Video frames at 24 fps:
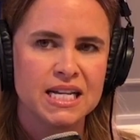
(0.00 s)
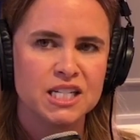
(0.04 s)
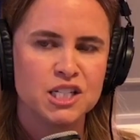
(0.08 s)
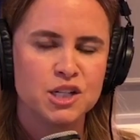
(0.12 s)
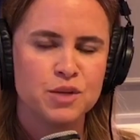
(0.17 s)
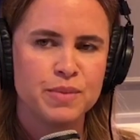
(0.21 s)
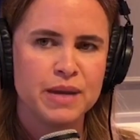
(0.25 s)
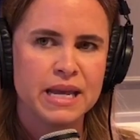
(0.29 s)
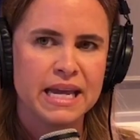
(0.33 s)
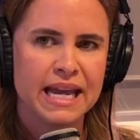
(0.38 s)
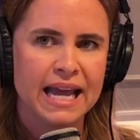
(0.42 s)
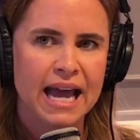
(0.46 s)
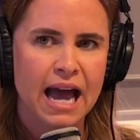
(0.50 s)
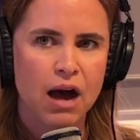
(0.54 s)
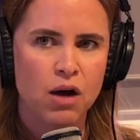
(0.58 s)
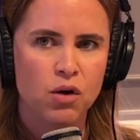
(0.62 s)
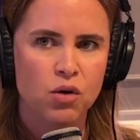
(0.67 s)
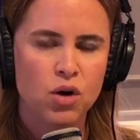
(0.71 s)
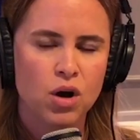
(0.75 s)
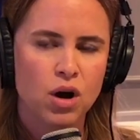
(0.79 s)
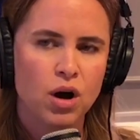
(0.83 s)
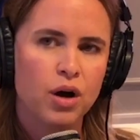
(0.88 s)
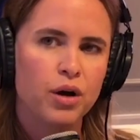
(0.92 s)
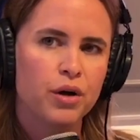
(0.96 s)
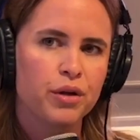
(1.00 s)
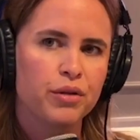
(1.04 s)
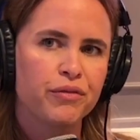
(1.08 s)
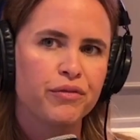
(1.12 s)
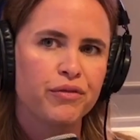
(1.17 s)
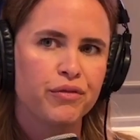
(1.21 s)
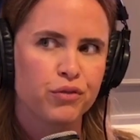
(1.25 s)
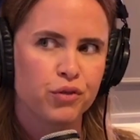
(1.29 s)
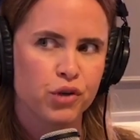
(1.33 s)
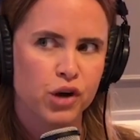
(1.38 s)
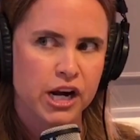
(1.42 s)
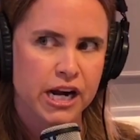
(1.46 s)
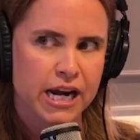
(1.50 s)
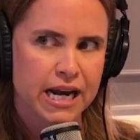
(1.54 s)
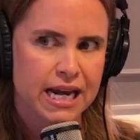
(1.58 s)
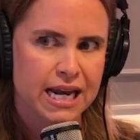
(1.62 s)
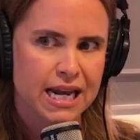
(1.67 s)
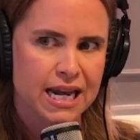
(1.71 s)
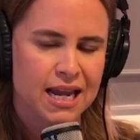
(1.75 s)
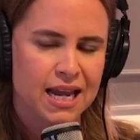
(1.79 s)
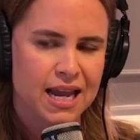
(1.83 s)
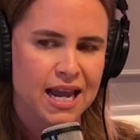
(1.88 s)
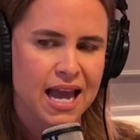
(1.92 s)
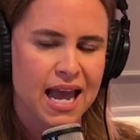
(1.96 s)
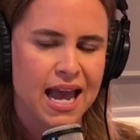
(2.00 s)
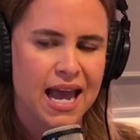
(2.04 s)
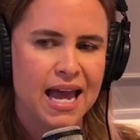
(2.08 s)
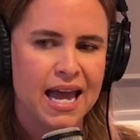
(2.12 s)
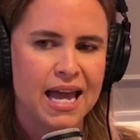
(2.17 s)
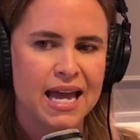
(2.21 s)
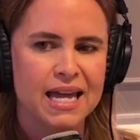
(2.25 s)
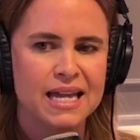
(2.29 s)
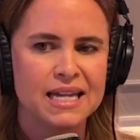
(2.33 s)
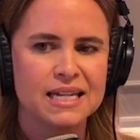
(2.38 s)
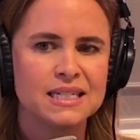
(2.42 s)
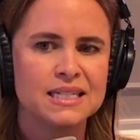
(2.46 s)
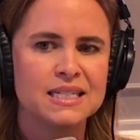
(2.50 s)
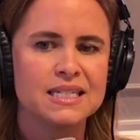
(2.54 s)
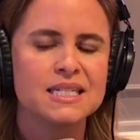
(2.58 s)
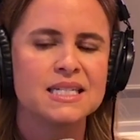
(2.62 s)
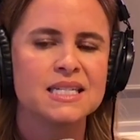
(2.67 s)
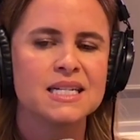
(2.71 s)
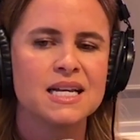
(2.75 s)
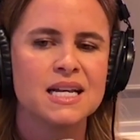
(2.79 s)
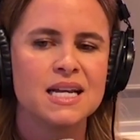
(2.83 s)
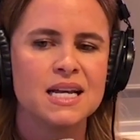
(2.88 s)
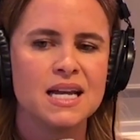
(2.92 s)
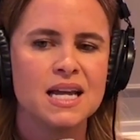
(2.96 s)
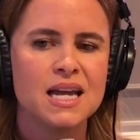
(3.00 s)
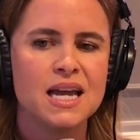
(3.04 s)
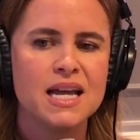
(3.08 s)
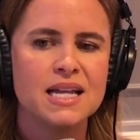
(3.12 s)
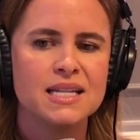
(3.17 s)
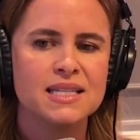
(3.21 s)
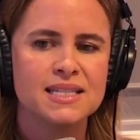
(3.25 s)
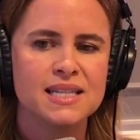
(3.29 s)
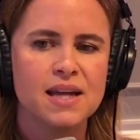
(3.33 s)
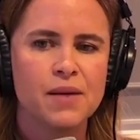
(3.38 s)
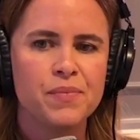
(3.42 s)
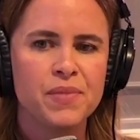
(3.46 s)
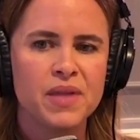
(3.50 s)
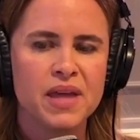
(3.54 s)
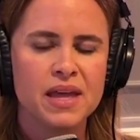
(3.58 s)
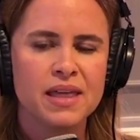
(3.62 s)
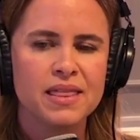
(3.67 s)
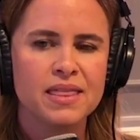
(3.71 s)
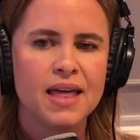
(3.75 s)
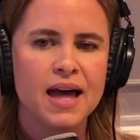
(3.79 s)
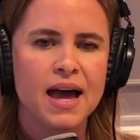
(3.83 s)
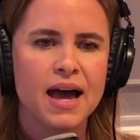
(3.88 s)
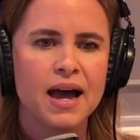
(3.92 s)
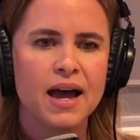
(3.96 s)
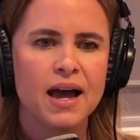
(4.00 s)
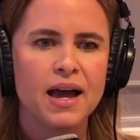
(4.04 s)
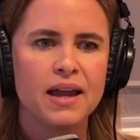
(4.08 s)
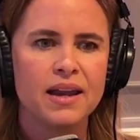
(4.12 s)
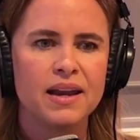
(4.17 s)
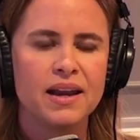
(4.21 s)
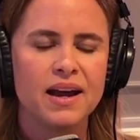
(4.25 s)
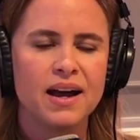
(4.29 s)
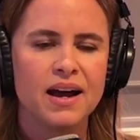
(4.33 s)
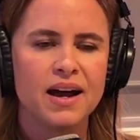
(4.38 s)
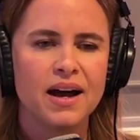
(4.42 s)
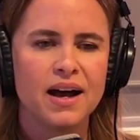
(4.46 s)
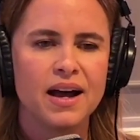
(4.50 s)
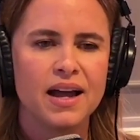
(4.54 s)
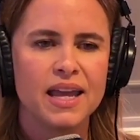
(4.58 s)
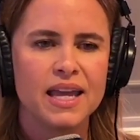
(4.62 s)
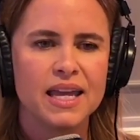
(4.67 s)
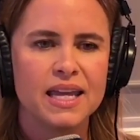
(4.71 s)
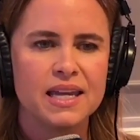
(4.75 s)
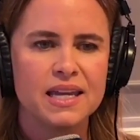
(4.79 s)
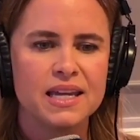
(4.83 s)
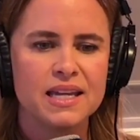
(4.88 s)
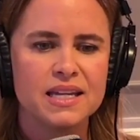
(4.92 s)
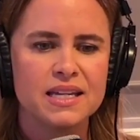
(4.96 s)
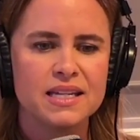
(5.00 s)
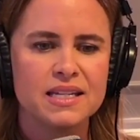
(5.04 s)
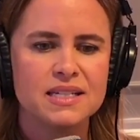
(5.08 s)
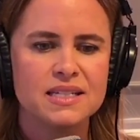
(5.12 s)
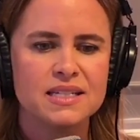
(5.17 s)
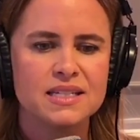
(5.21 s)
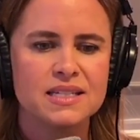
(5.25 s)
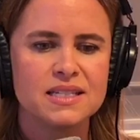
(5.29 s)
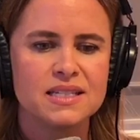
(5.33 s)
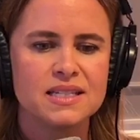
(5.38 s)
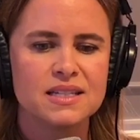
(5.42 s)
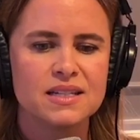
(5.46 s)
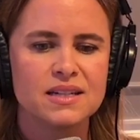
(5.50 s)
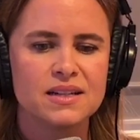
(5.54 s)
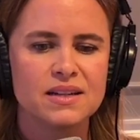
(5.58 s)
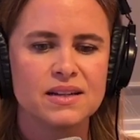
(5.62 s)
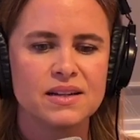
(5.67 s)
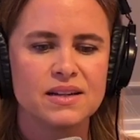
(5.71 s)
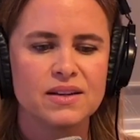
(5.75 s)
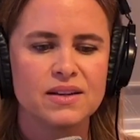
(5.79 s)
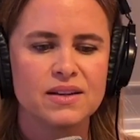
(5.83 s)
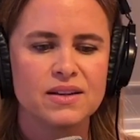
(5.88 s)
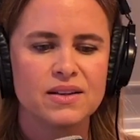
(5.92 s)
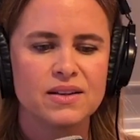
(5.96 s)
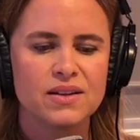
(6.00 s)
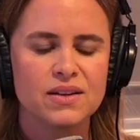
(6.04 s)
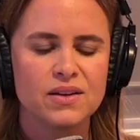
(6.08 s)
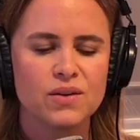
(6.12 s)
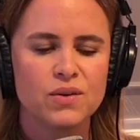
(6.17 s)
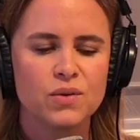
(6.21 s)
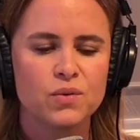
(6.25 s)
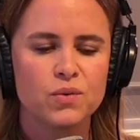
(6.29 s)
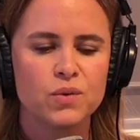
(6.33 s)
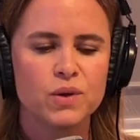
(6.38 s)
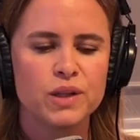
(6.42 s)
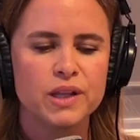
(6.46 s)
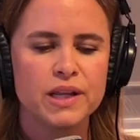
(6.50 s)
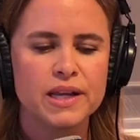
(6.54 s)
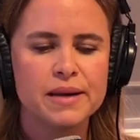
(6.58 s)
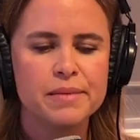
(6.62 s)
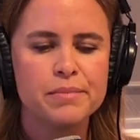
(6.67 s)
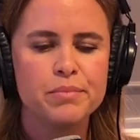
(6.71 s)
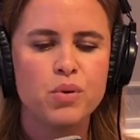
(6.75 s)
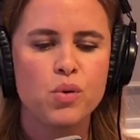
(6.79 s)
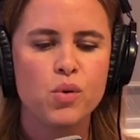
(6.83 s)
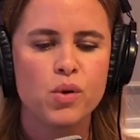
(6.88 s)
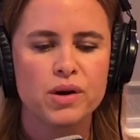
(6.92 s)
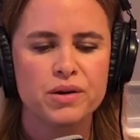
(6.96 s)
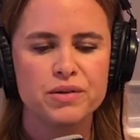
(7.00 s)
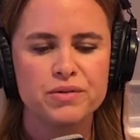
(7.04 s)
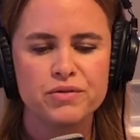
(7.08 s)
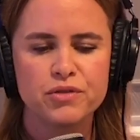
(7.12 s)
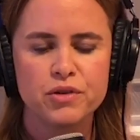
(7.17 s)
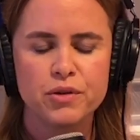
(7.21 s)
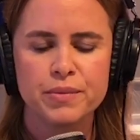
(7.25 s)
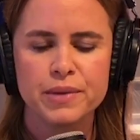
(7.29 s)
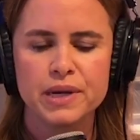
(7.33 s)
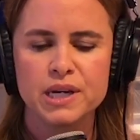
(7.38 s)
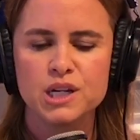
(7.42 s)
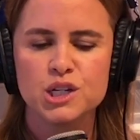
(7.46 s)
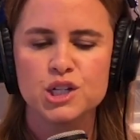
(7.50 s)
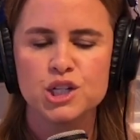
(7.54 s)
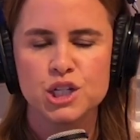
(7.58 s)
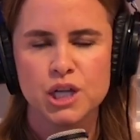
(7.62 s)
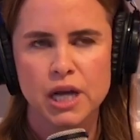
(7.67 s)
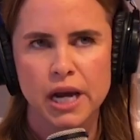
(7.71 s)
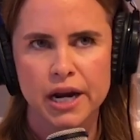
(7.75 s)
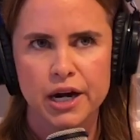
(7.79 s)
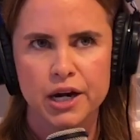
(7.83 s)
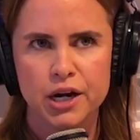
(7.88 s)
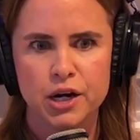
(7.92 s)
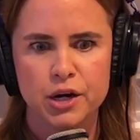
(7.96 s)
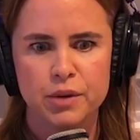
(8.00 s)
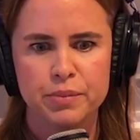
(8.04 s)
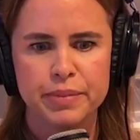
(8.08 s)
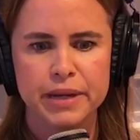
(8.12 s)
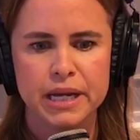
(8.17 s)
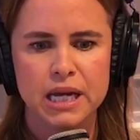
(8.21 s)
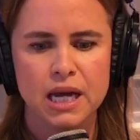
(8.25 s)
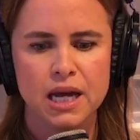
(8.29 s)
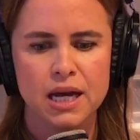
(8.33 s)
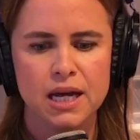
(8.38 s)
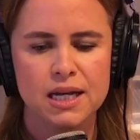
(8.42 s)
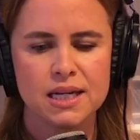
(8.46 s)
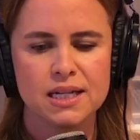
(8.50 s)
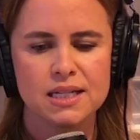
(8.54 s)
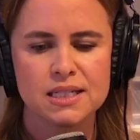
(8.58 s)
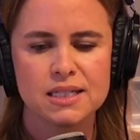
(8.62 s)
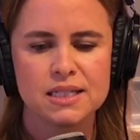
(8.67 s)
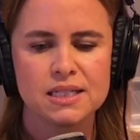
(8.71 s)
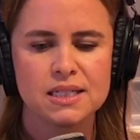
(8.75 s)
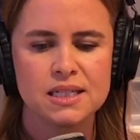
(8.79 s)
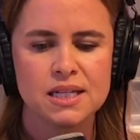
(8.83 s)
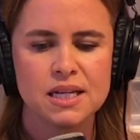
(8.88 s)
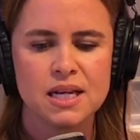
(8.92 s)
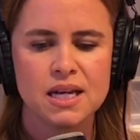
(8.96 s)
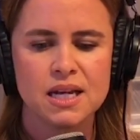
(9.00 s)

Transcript: to being alcohol free. And it's something that is really important for me to share because